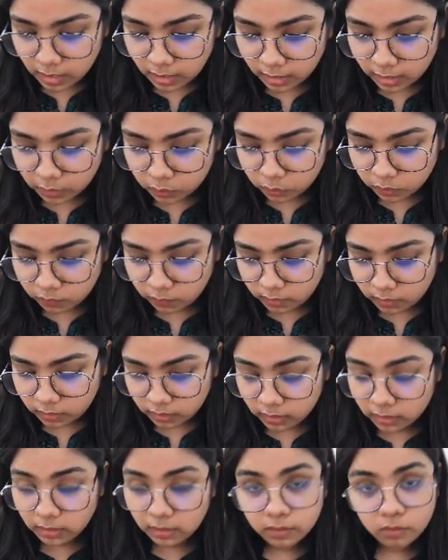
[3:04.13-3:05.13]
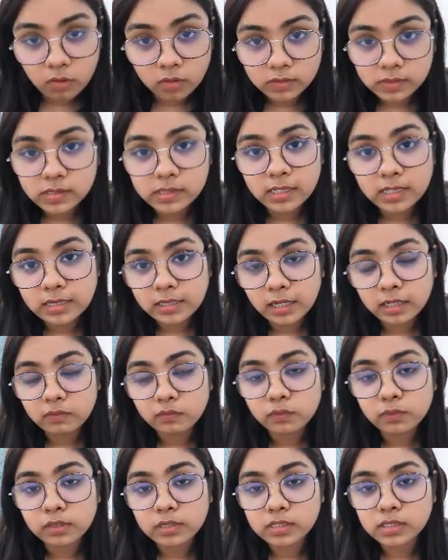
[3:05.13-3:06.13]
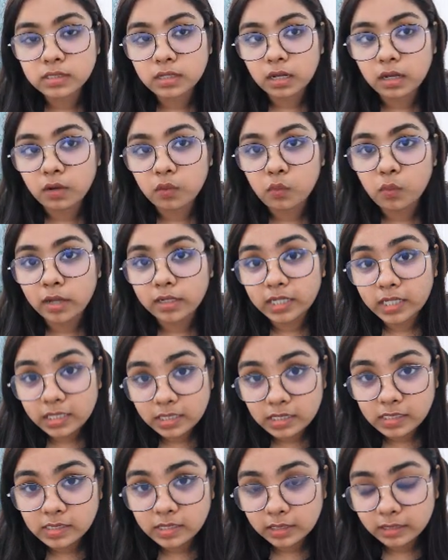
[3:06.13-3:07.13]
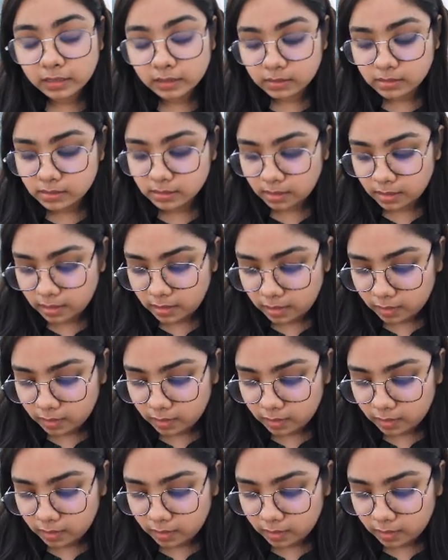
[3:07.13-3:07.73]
and over here constant time was 180 seconds,